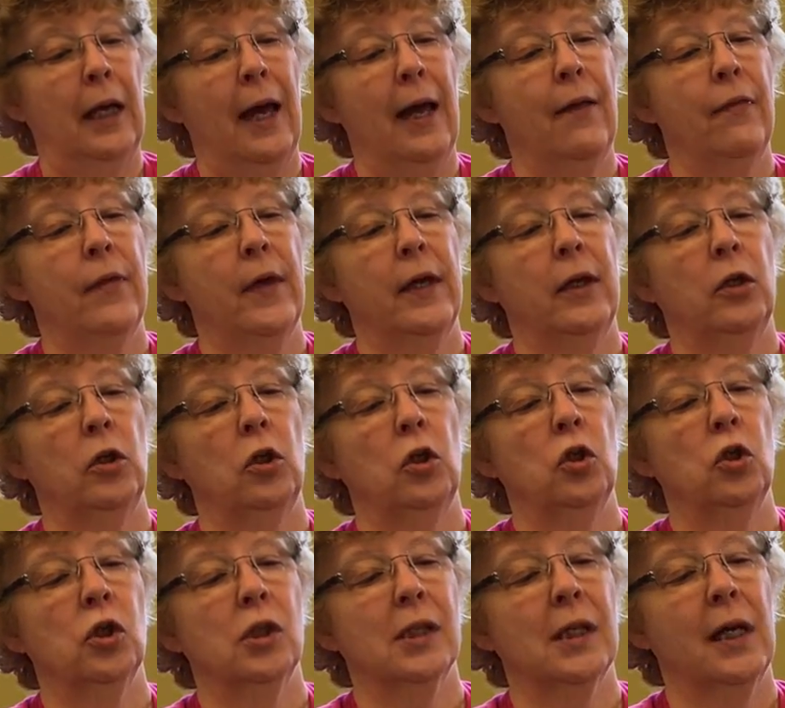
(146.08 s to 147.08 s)
And then
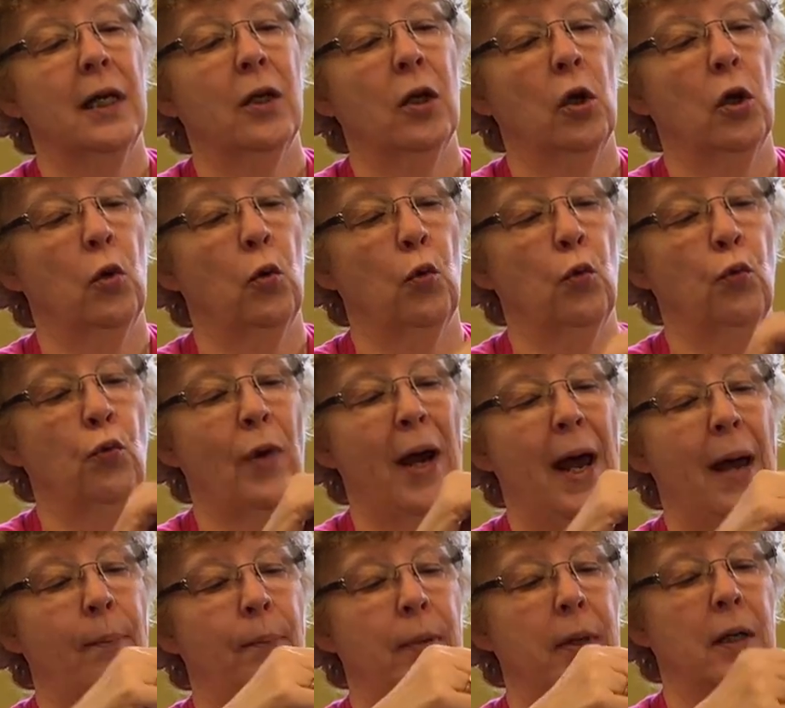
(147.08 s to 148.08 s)
you just kind of
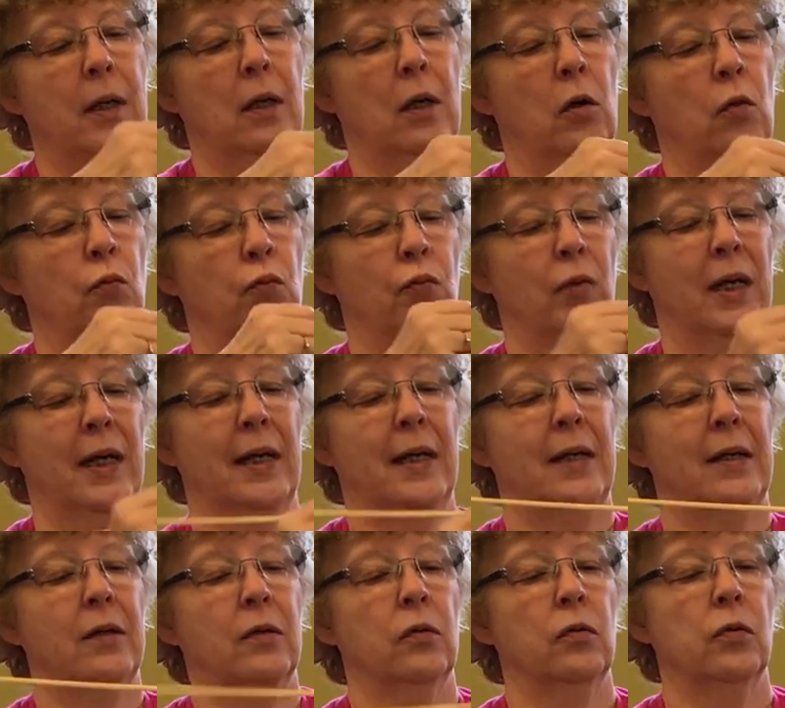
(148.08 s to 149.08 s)
wrap it
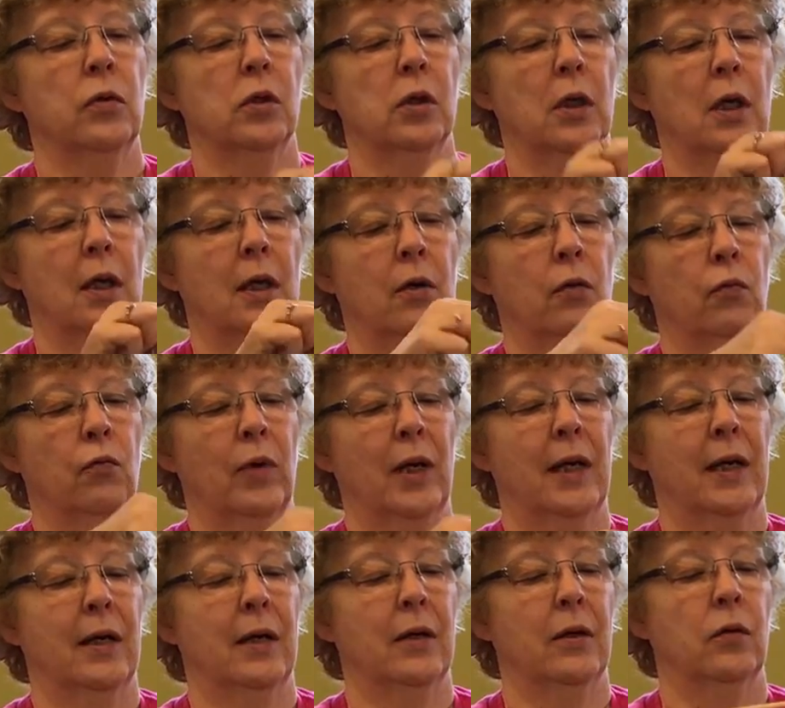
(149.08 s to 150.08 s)
around and
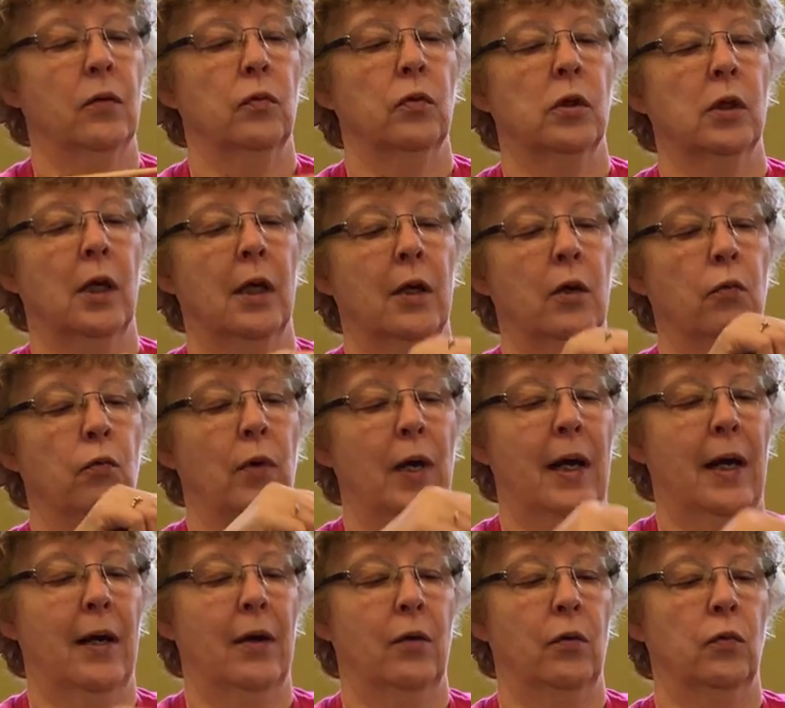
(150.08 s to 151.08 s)
around and
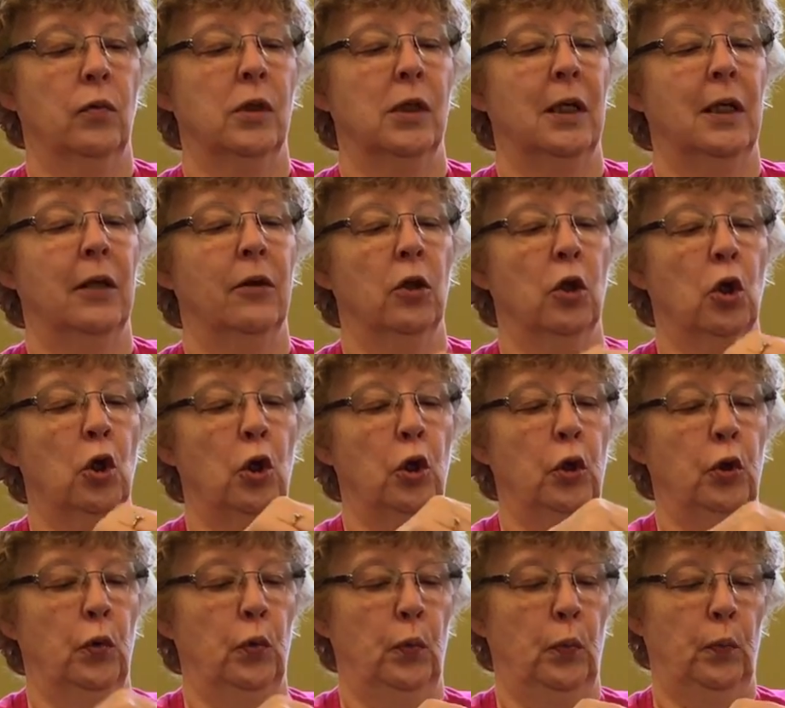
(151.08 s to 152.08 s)
around in the
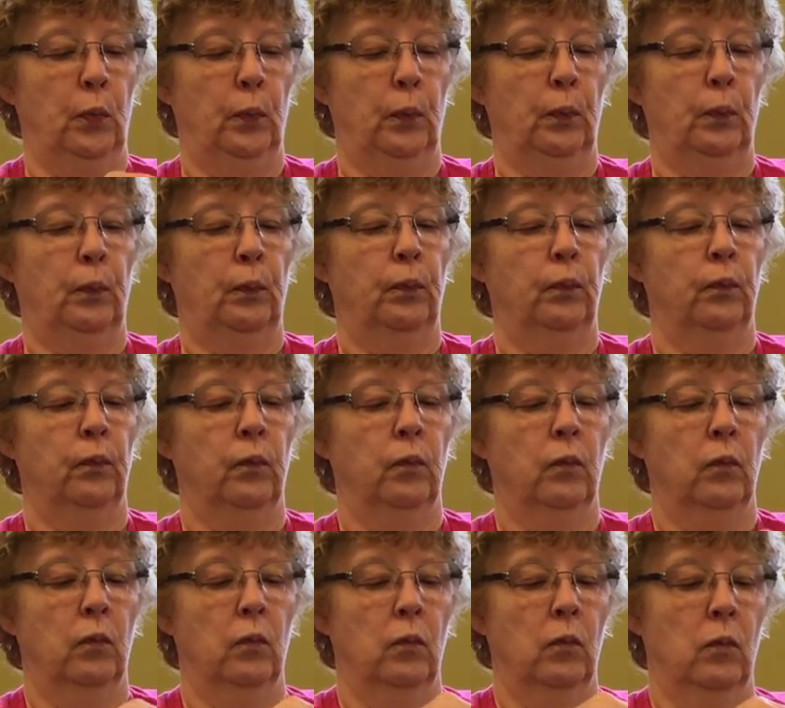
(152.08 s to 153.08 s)
glue.
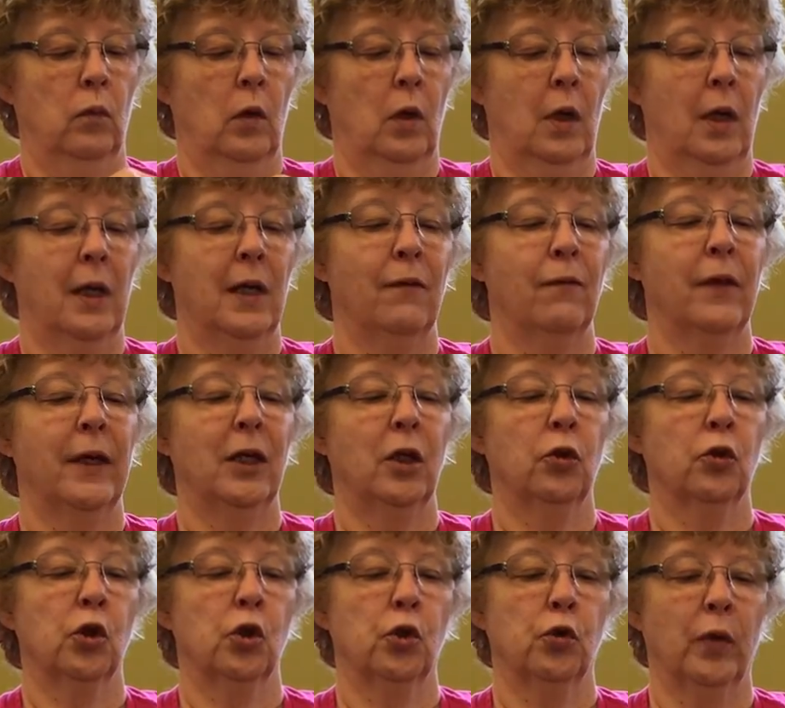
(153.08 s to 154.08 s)
Kind of like
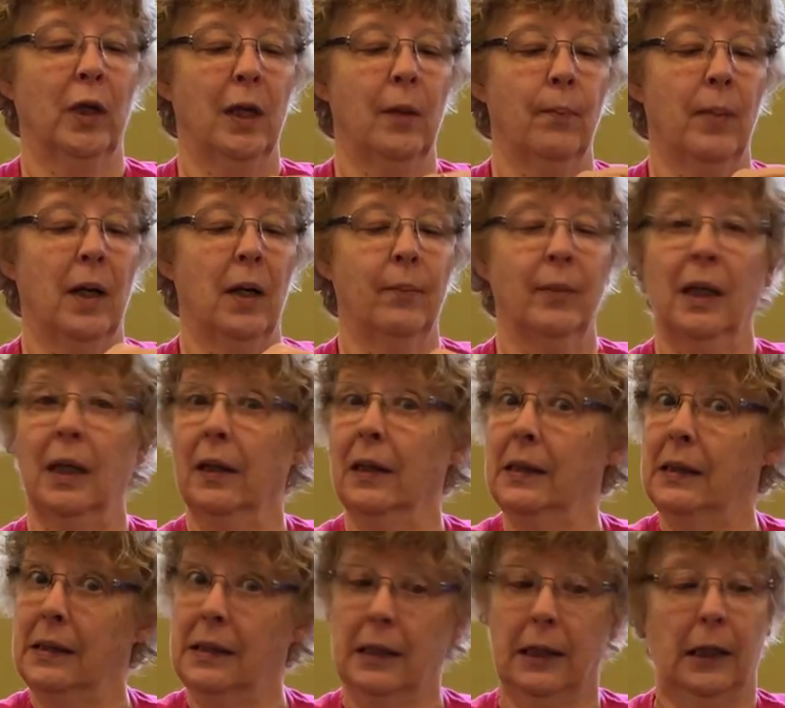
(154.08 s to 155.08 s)
you're string bombing
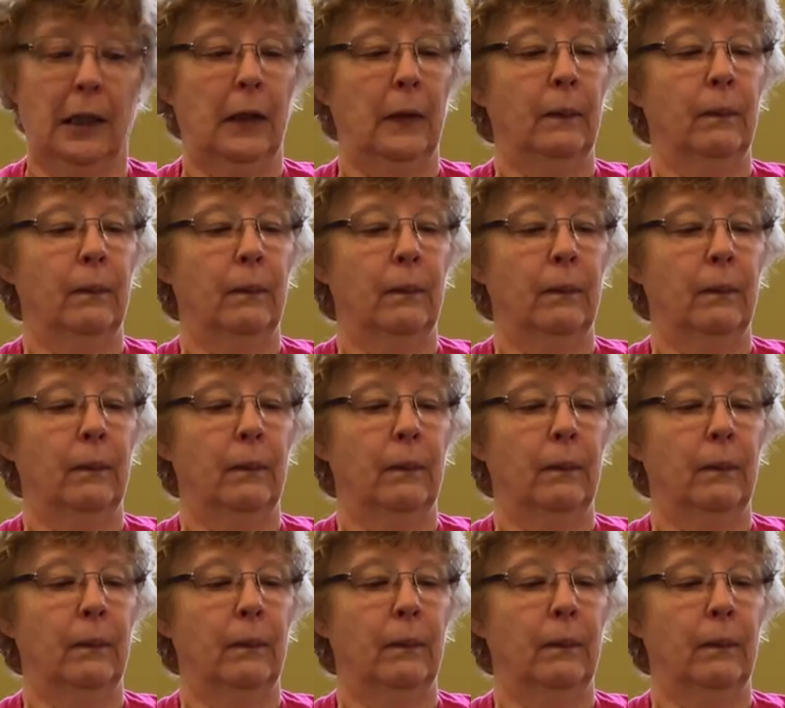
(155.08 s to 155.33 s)
the stick.